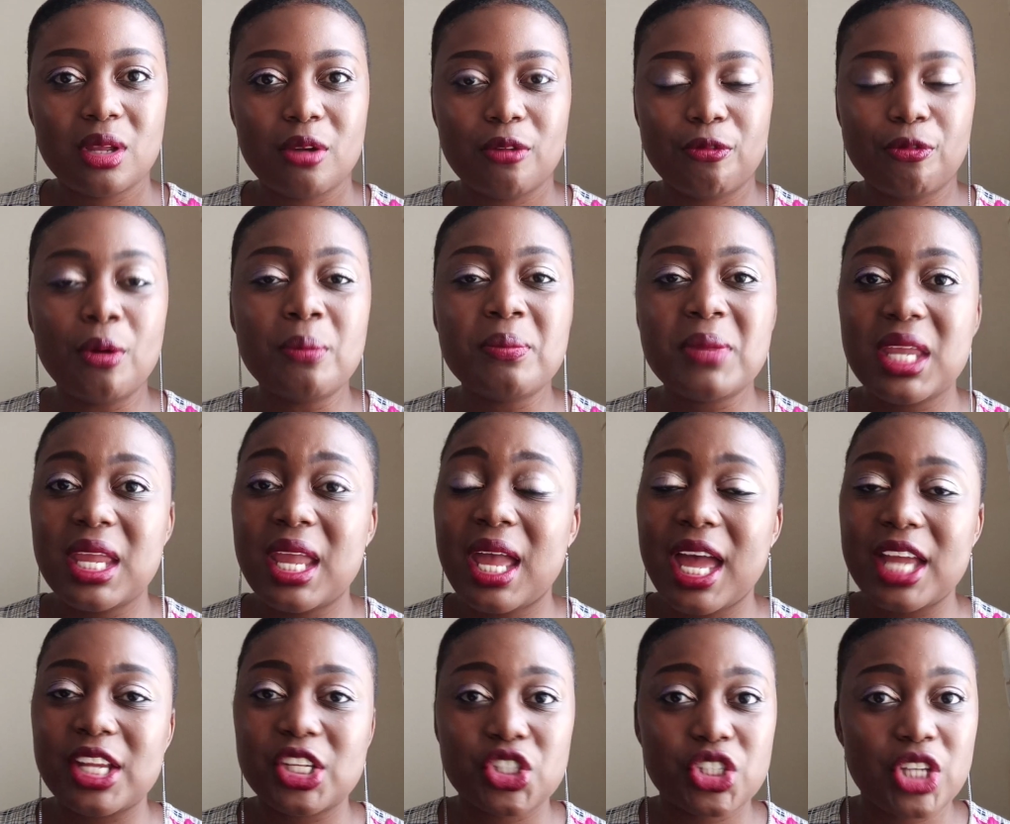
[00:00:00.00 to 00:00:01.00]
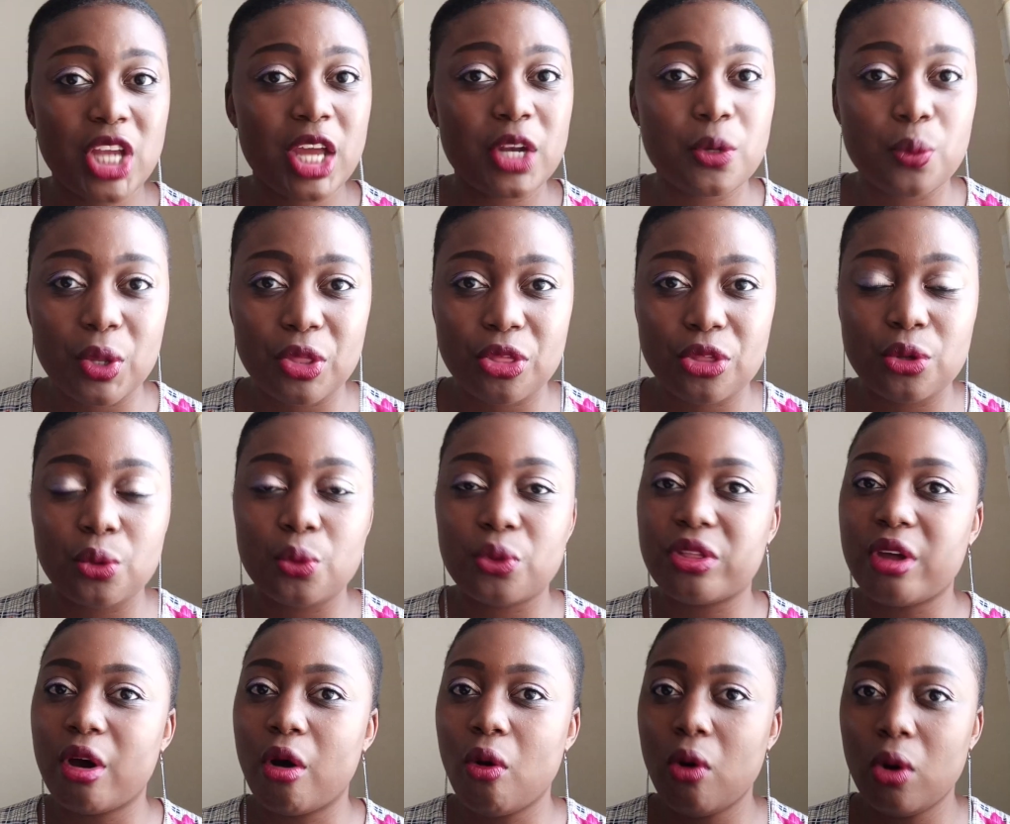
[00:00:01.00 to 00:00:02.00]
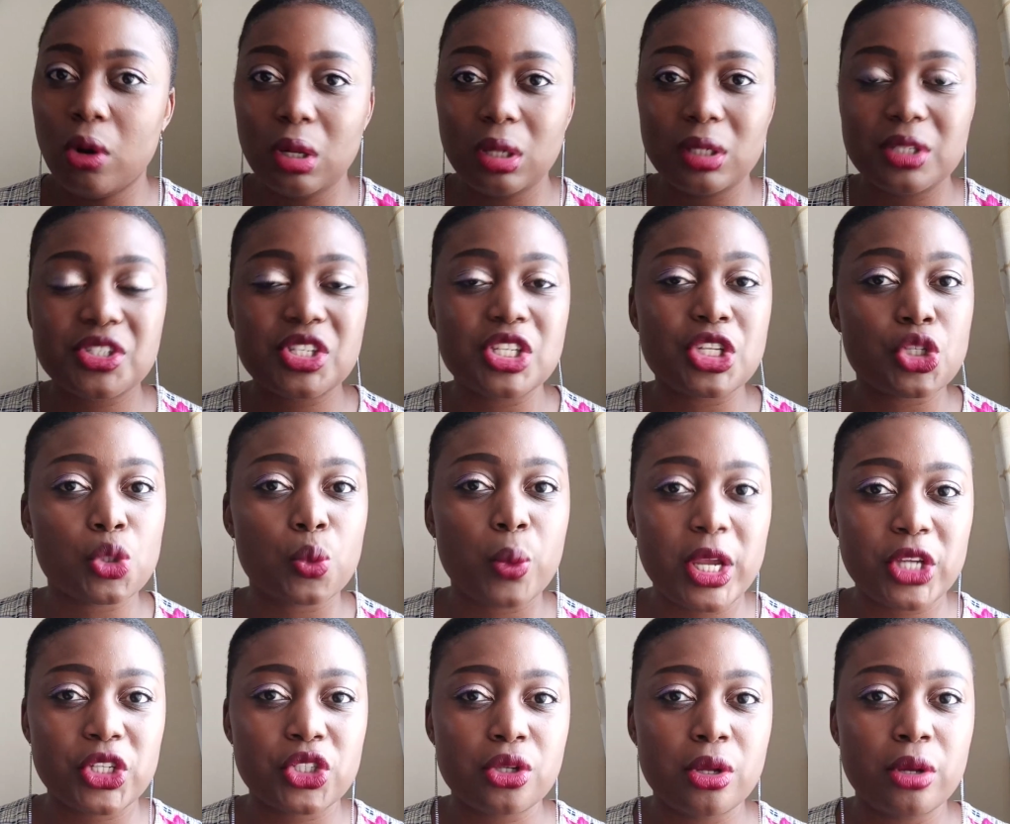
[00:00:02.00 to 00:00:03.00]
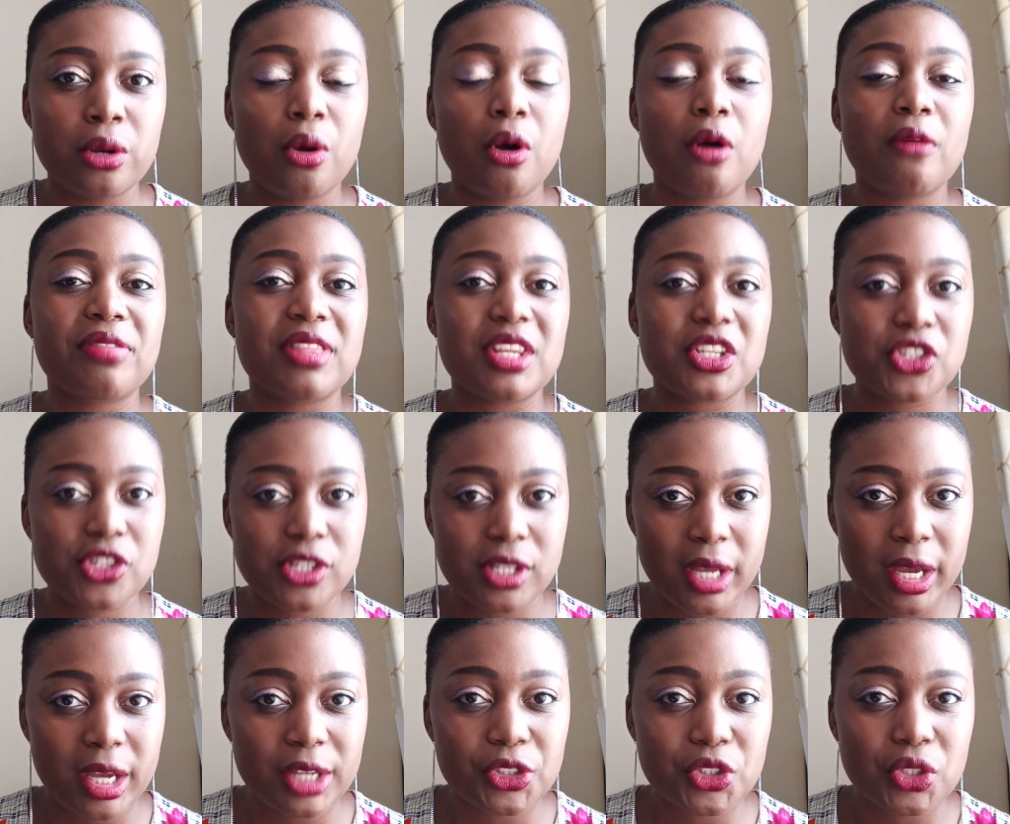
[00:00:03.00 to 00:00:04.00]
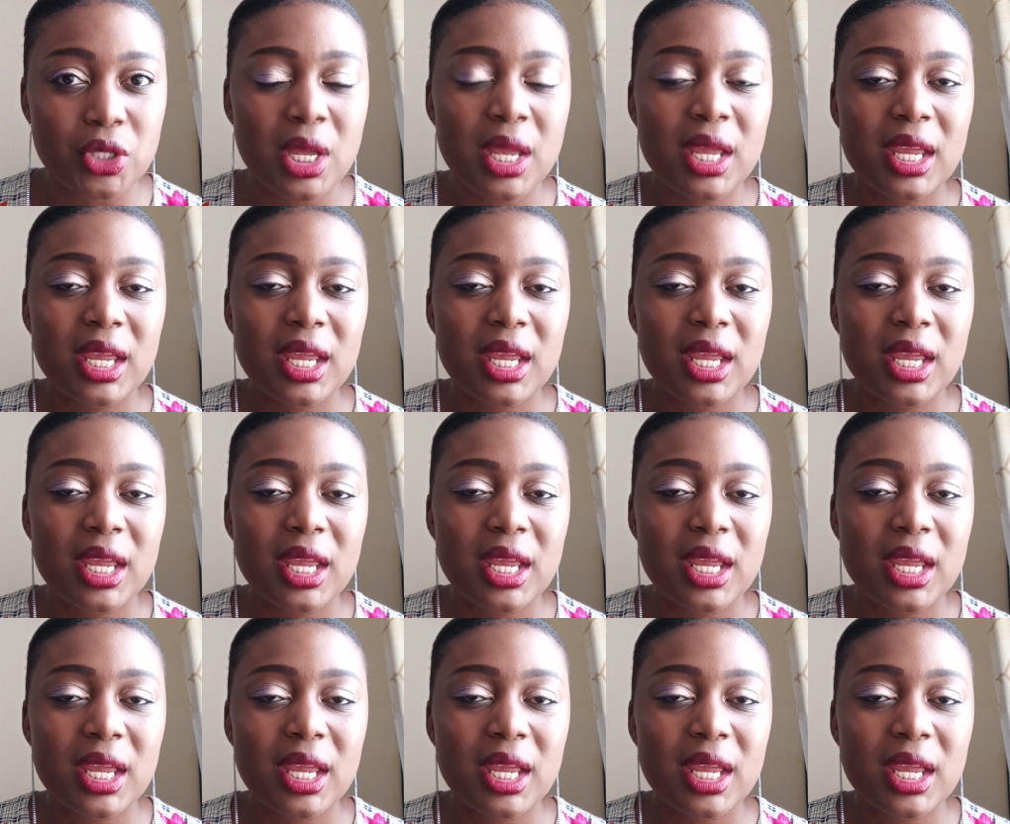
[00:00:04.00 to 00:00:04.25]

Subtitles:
For me, I shared with you the whole situation of the surge